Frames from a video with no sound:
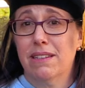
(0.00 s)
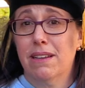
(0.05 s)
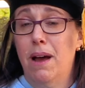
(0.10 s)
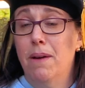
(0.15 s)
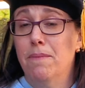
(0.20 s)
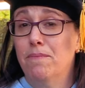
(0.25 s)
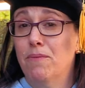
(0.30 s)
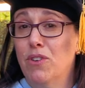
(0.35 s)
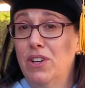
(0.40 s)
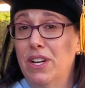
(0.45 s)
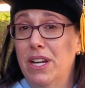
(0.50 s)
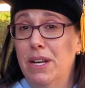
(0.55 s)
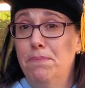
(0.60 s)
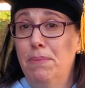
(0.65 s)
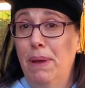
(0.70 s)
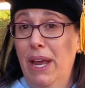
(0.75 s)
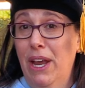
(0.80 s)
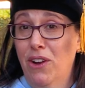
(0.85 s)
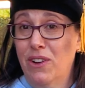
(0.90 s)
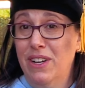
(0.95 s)
comforted
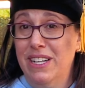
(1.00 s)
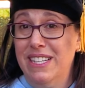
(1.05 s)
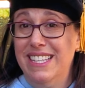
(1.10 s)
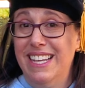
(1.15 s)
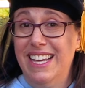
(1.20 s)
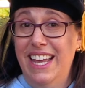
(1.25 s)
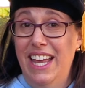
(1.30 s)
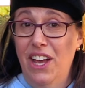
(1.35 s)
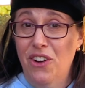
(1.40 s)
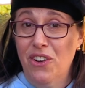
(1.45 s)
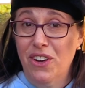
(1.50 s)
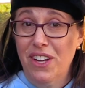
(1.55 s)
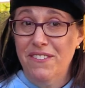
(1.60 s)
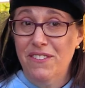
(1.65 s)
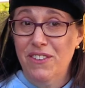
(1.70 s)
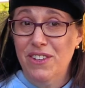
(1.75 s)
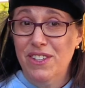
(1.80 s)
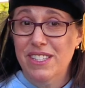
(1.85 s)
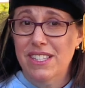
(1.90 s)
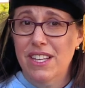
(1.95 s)
parents and
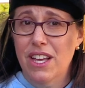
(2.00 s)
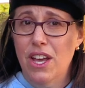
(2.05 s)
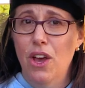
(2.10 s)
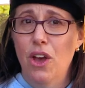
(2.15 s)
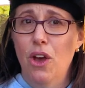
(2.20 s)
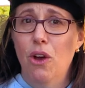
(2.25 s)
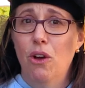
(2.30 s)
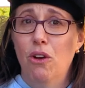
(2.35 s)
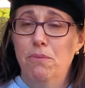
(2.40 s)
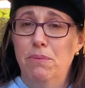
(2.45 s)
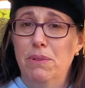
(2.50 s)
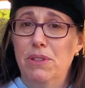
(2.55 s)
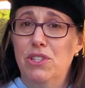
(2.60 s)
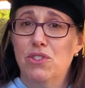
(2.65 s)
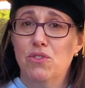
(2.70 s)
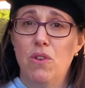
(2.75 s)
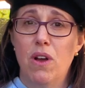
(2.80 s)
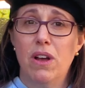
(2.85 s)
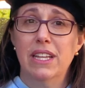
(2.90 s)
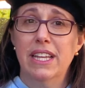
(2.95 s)
caregivers who've been
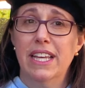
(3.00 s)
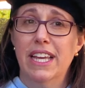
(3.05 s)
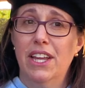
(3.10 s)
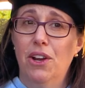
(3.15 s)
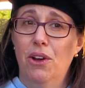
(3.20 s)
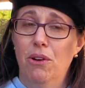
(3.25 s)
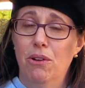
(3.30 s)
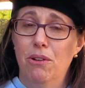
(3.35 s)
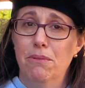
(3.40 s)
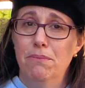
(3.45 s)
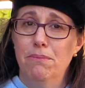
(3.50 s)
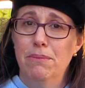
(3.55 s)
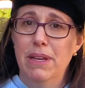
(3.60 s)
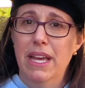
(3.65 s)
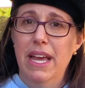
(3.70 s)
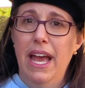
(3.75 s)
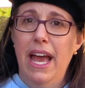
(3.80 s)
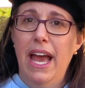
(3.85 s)
struggling at home,